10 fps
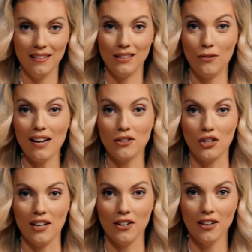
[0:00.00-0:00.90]
It's
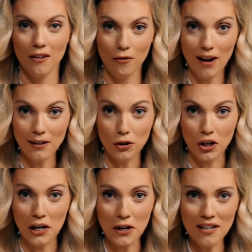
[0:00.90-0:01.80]
fact-checker,
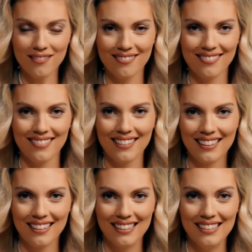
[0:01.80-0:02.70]
fact-checker.
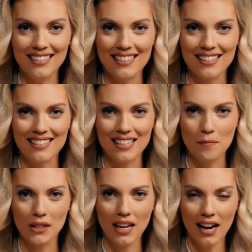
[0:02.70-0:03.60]
Doesn't seem
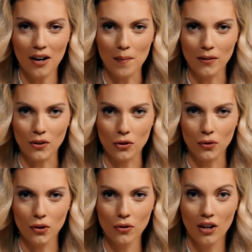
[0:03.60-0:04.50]
to care about the
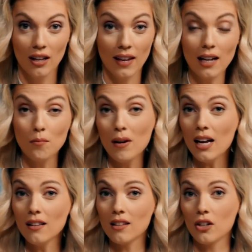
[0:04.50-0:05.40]
truth. They
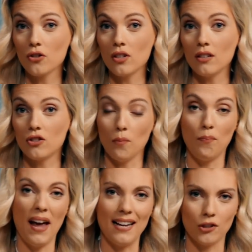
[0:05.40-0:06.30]
admit that there's
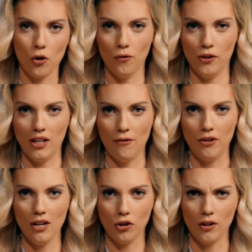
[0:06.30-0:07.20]
debate over the
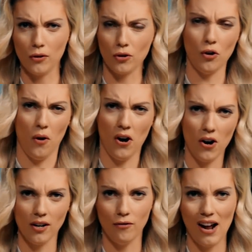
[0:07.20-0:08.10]
definition, that there's no
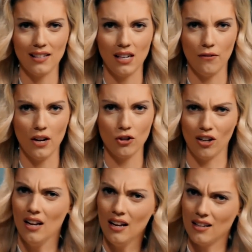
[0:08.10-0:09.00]
hard and fast
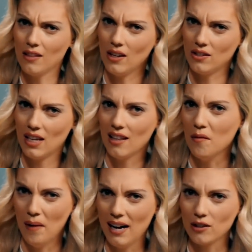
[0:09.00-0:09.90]
definition, yet they say
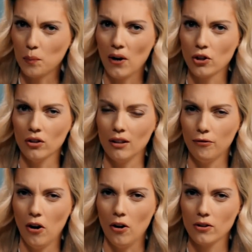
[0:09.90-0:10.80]
that mine's partially
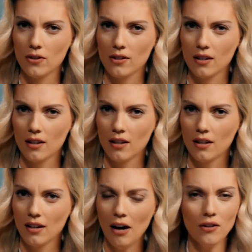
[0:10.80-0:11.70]
false.
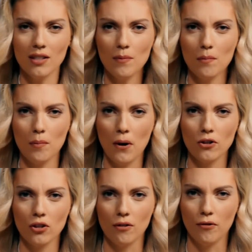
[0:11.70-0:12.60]
How can something be
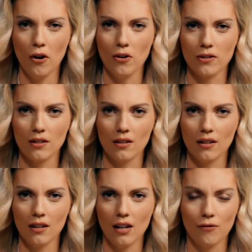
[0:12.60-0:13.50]
partially false
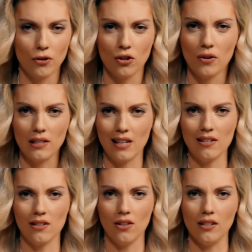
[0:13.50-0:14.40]
if there's no
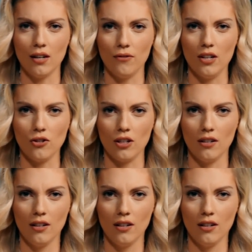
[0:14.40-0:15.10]
consensus on a definition?